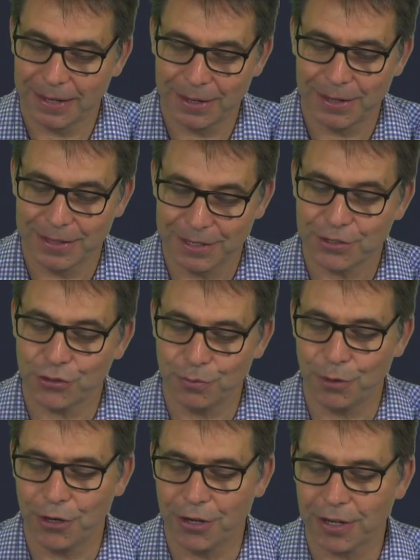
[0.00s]
this should
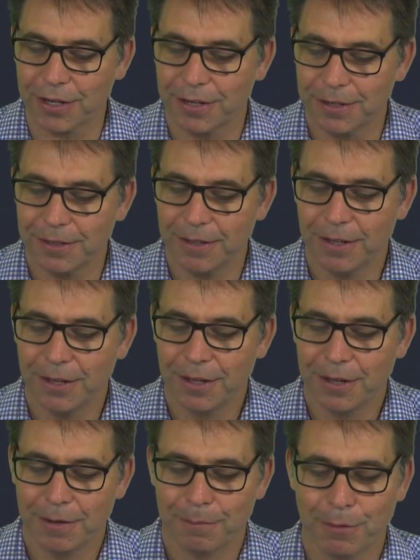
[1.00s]
work.
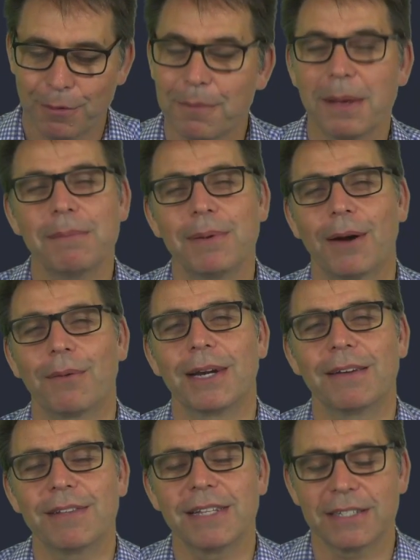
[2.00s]
But remember,
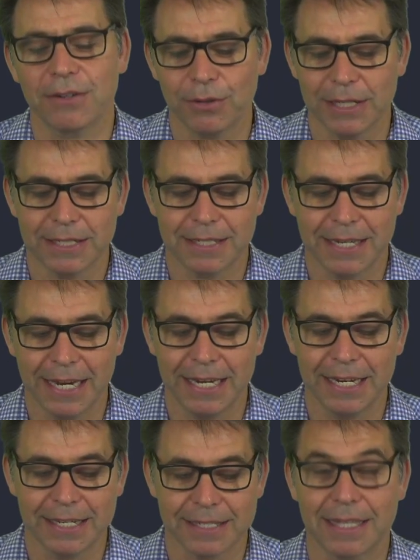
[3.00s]
whenever there's all these
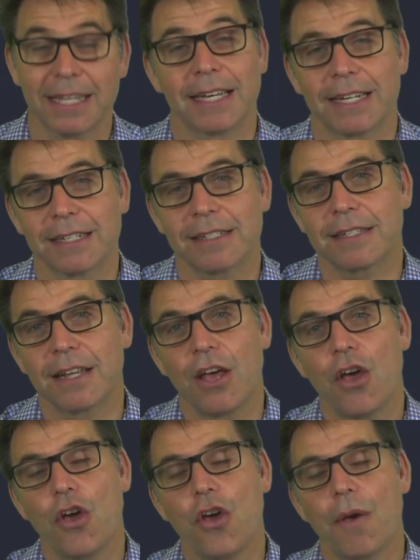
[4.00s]
tedious things,
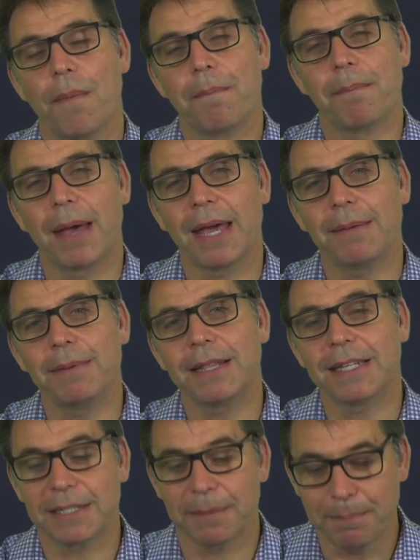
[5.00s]
maybe
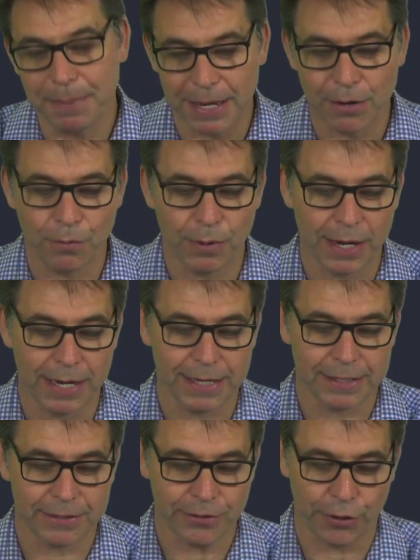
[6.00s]
there's a better
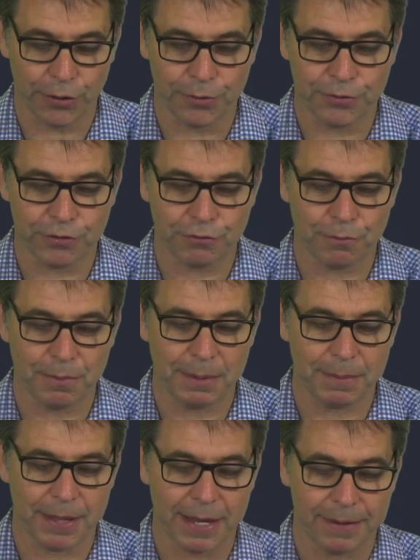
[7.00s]
way. So just
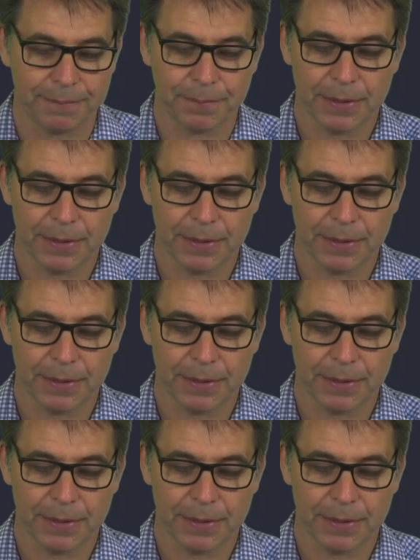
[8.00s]
remember that.